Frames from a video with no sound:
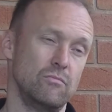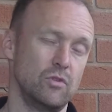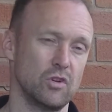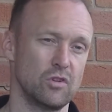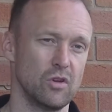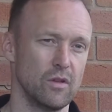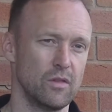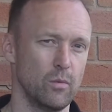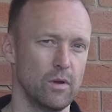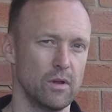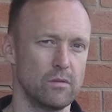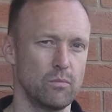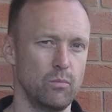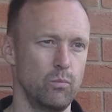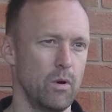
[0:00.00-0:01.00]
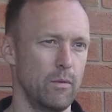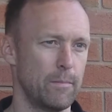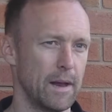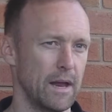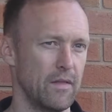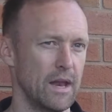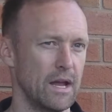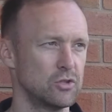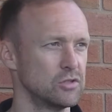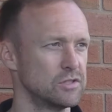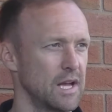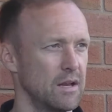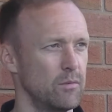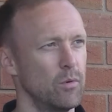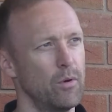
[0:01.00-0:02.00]
Just heard that we're playing at the National
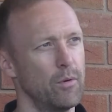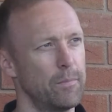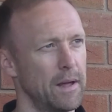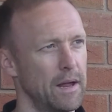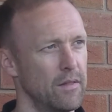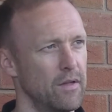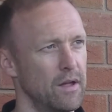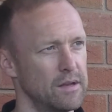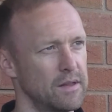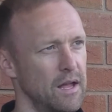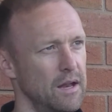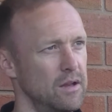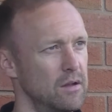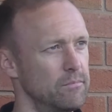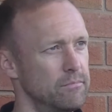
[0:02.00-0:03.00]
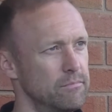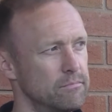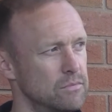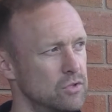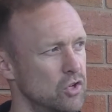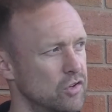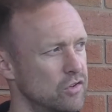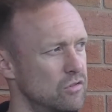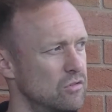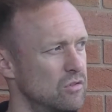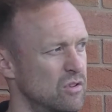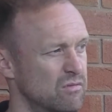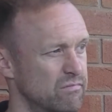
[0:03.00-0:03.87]
Stadium. We were playing at their stadium just